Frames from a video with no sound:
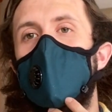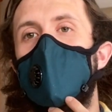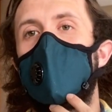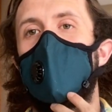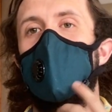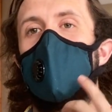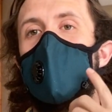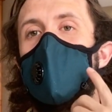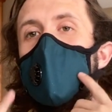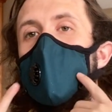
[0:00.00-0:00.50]

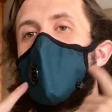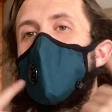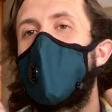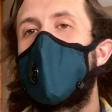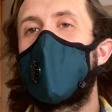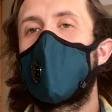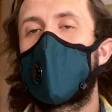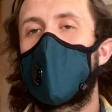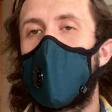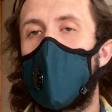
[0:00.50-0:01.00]
The
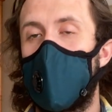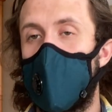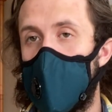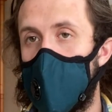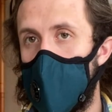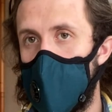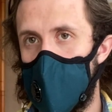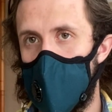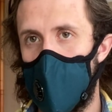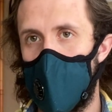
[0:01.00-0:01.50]
black probably
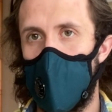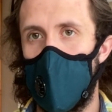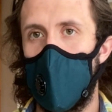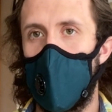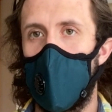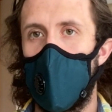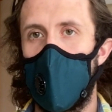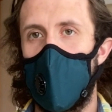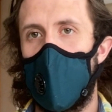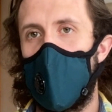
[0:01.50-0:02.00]
goes with
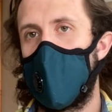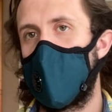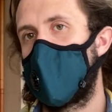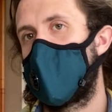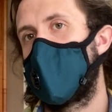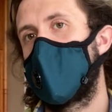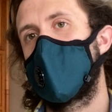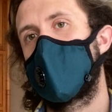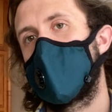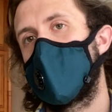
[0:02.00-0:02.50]
more
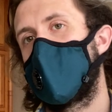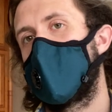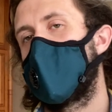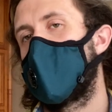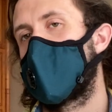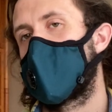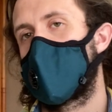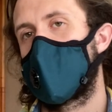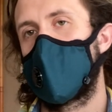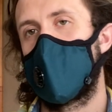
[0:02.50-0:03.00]
outfits if
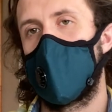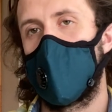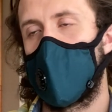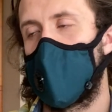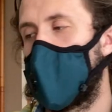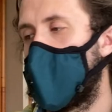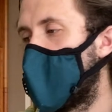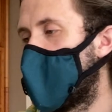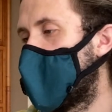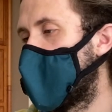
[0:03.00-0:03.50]
you're actually
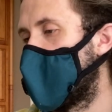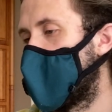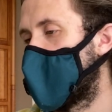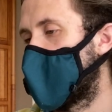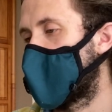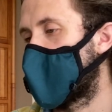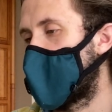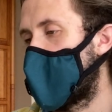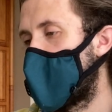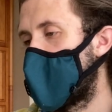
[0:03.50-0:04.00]
going for the
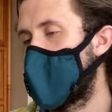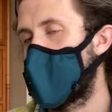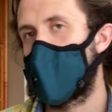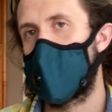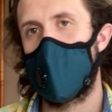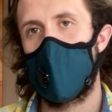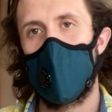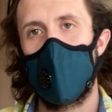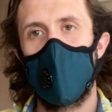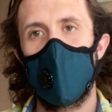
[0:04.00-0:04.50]

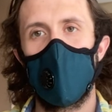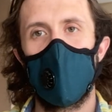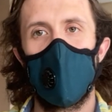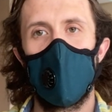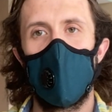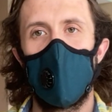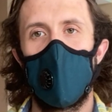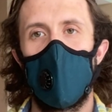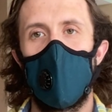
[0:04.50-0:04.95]
style, but,